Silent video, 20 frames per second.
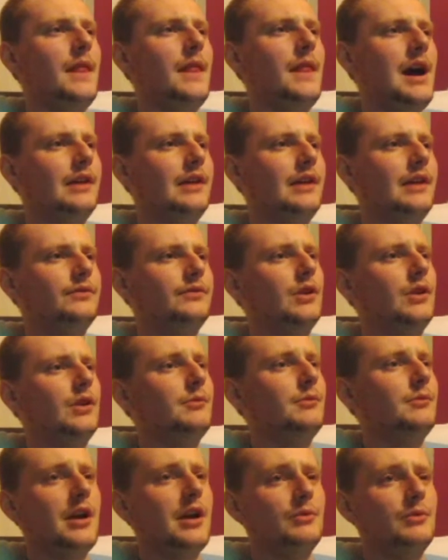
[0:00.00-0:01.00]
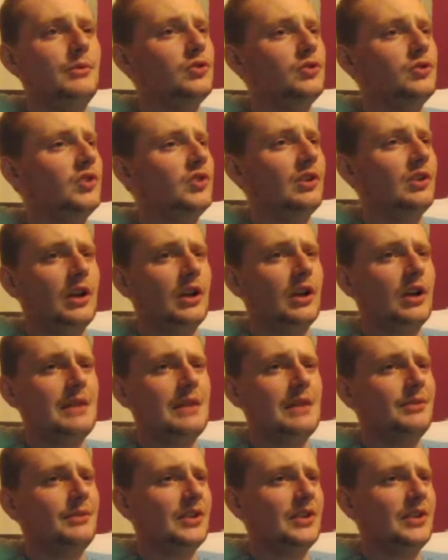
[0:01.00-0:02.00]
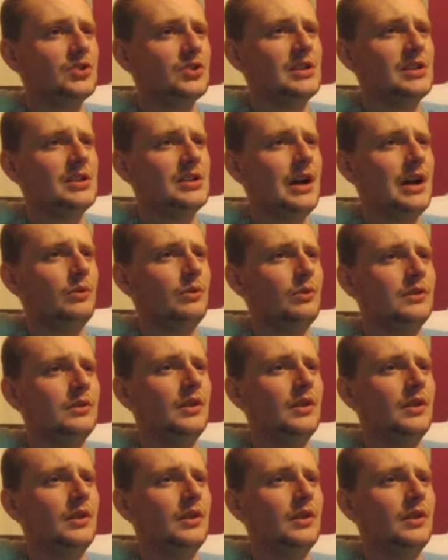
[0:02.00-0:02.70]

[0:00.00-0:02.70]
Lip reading: And Fulham are able just to keep possession now and